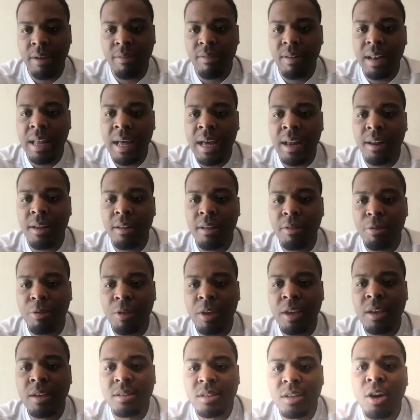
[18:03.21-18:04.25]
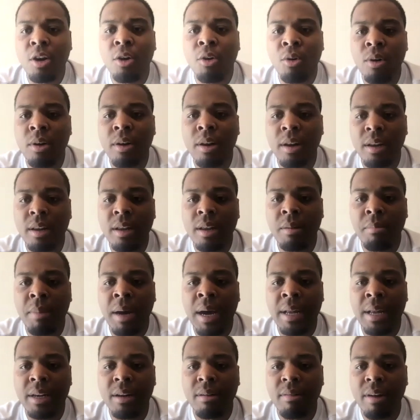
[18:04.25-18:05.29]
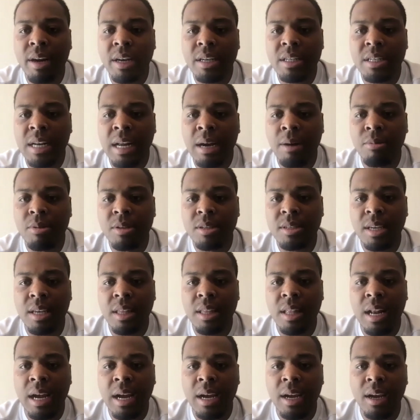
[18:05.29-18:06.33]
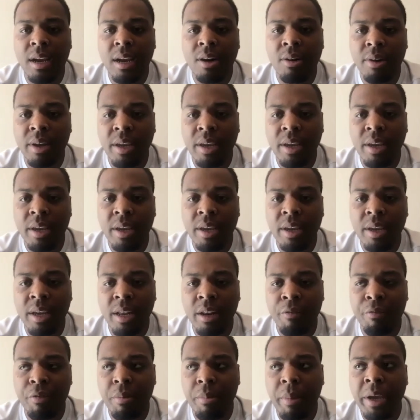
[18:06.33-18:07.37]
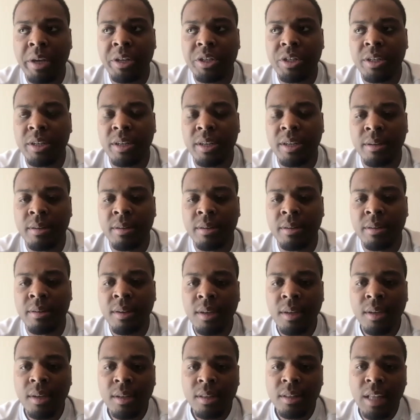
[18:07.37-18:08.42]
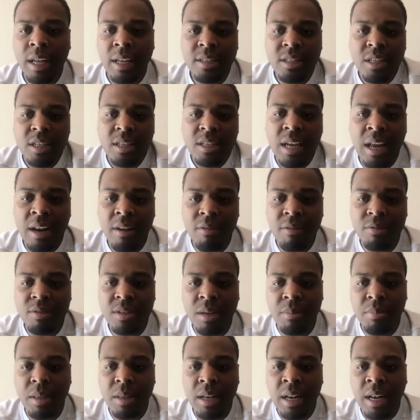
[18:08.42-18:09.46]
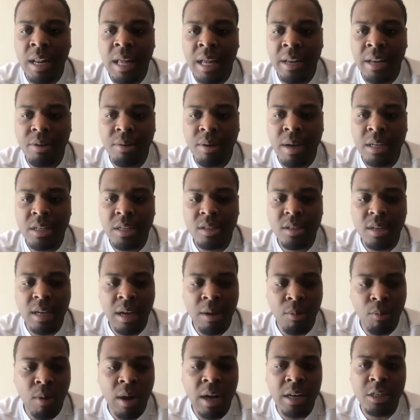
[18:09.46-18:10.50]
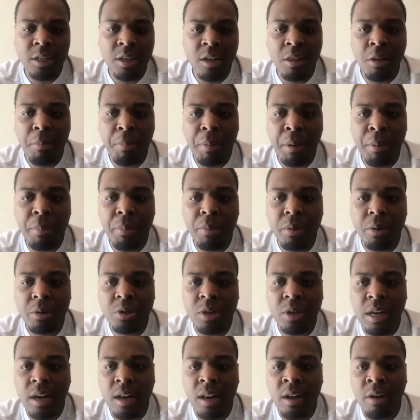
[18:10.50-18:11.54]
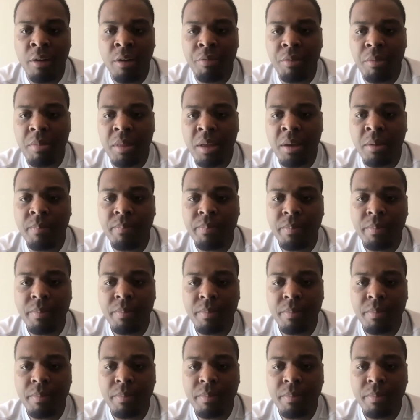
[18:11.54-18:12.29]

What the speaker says: have a lot of things going in my direction. I would say that I could go get information, and that's just kind of something that I do. I watch other people to try to learn from them.